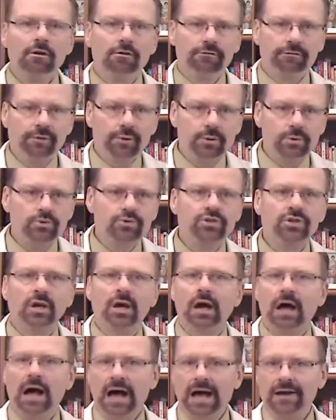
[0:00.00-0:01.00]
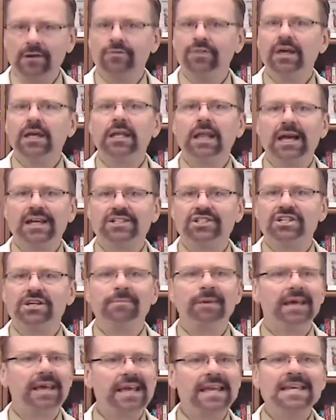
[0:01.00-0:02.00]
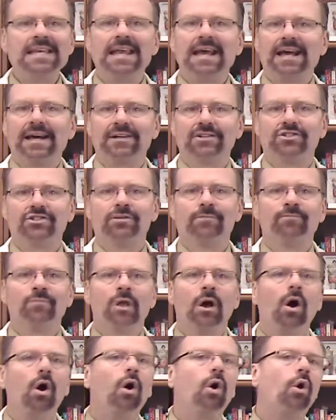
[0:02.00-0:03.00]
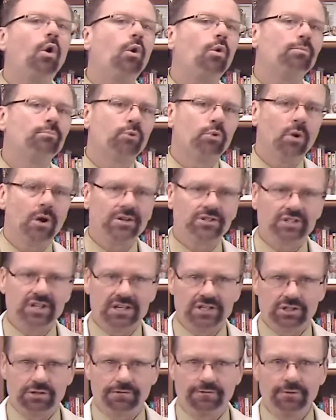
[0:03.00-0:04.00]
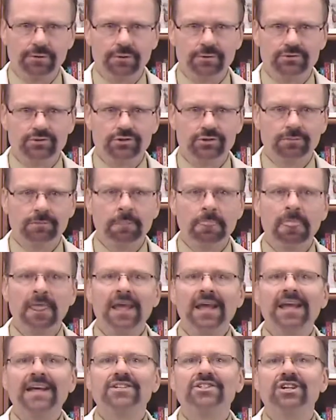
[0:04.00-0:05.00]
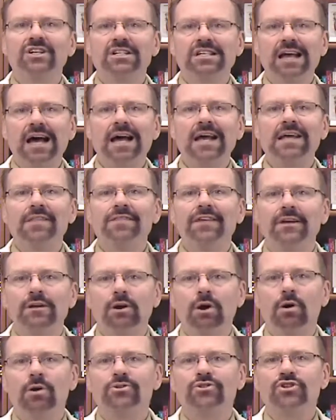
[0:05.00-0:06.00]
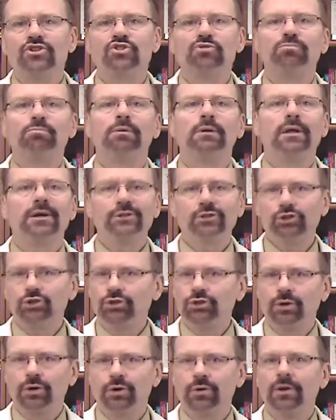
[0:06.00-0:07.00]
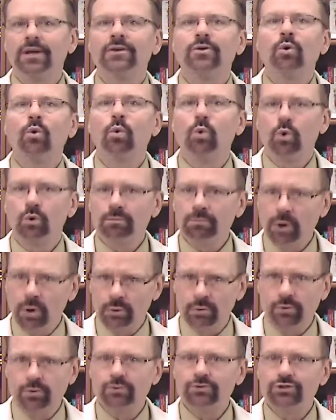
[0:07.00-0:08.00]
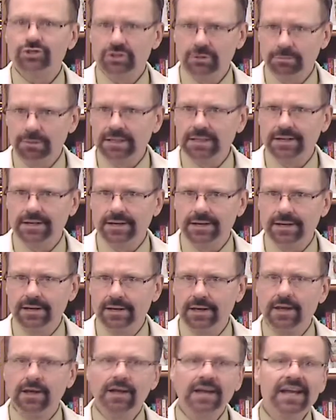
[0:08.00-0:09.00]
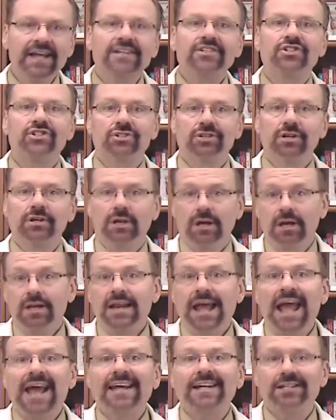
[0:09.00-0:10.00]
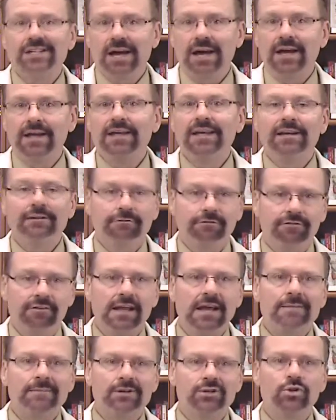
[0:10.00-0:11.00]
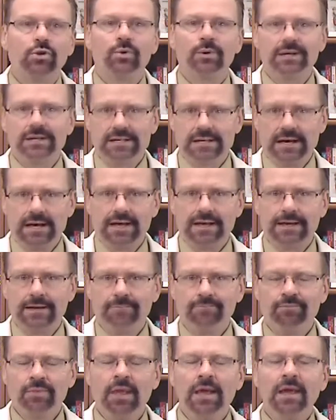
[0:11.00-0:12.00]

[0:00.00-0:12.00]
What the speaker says: Foods high on the glycemic index, all processed foods. It's a diet that causes blood sugar and hormonal stability. It's an anti-inflammatory diet.